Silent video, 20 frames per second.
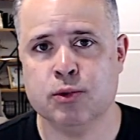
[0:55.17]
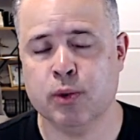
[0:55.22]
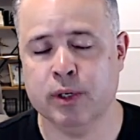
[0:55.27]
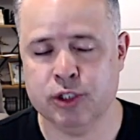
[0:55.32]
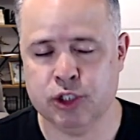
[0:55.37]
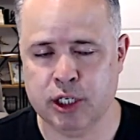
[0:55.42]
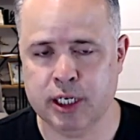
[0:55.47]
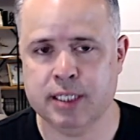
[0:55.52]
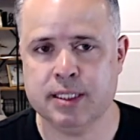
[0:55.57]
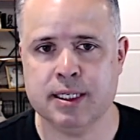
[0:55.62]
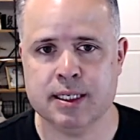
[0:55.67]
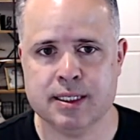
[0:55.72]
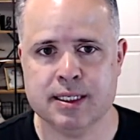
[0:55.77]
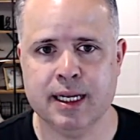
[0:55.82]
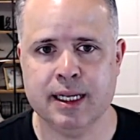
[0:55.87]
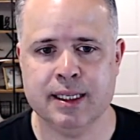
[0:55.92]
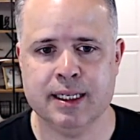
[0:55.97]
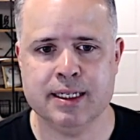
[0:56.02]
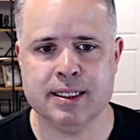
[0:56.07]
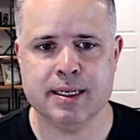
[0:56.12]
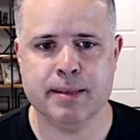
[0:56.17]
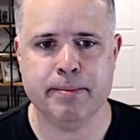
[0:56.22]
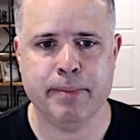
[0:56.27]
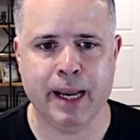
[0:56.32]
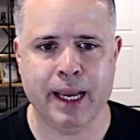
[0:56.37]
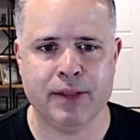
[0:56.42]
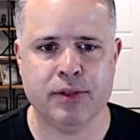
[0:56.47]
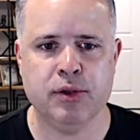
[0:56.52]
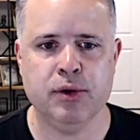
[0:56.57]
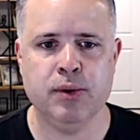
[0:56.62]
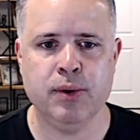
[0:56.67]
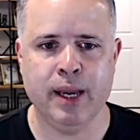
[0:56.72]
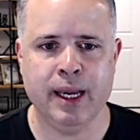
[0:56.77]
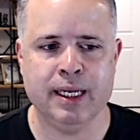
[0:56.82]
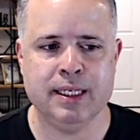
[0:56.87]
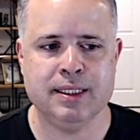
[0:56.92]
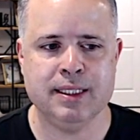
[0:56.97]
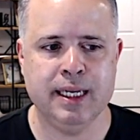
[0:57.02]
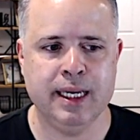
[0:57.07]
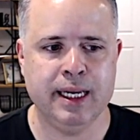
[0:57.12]
where Jesus said this in Matthew
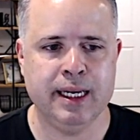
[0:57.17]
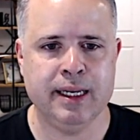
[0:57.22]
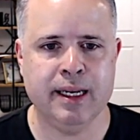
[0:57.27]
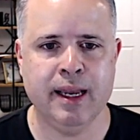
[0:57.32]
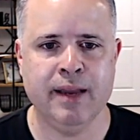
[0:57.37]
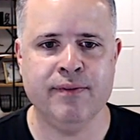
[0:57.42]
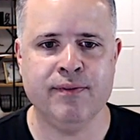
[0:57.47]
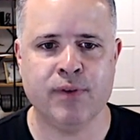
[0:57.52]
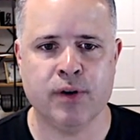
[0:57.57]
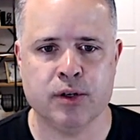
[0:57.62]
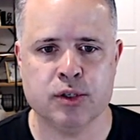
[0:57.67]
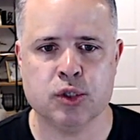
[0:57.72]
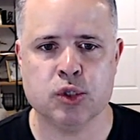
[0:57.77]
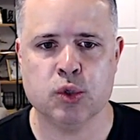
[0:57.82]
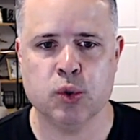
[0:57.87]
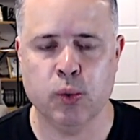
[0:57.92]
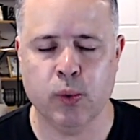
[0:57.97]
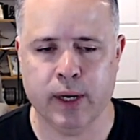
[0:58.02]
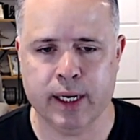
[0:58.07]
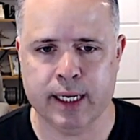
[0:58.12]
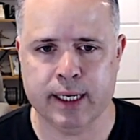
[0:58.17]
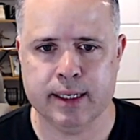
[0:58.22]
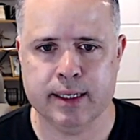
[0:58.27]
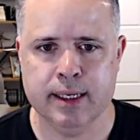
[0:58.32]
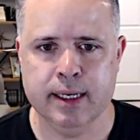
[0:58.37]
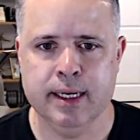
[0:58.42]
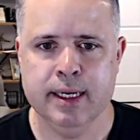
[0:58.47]
18 and verse 20.